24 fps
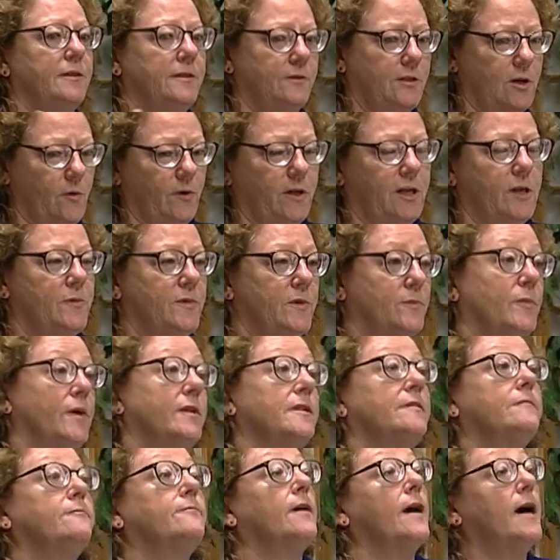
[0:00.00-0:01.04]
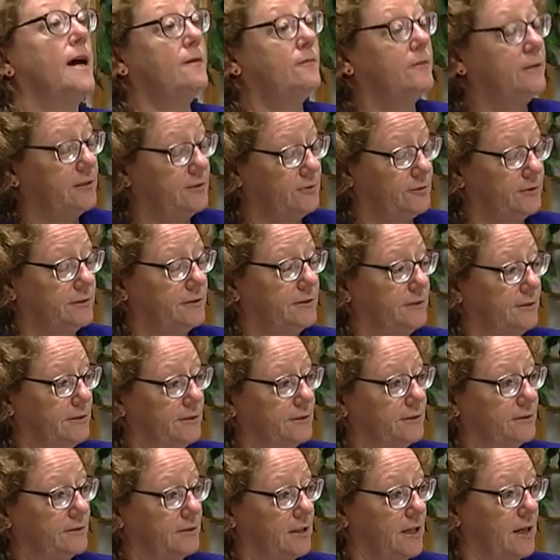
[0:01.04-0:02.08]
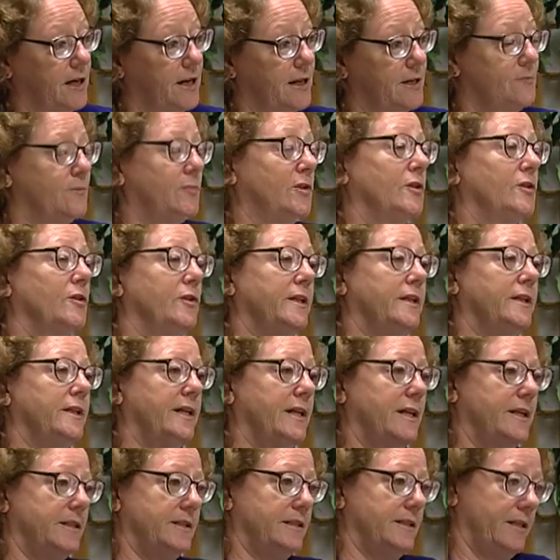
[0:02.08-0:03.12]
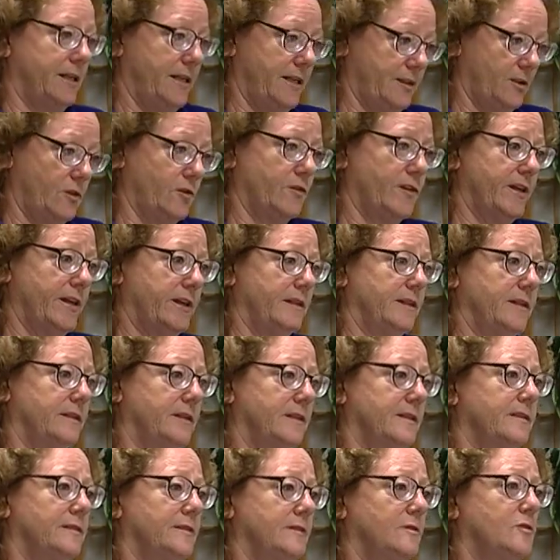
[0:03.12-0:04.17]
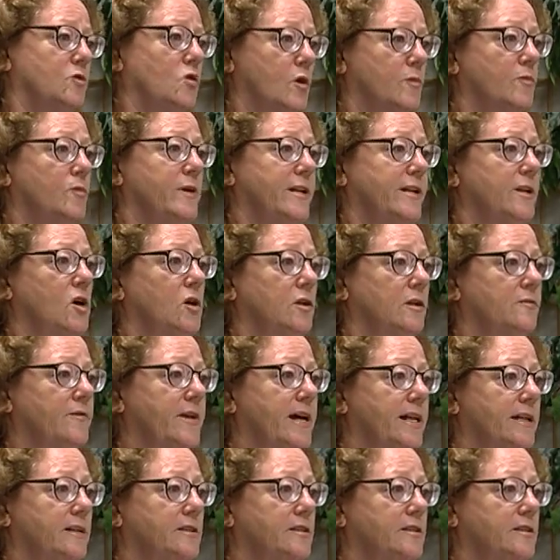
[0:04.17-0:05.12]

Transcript: Now we're coming up on the 500 year time period, and, and are they incorporating all of that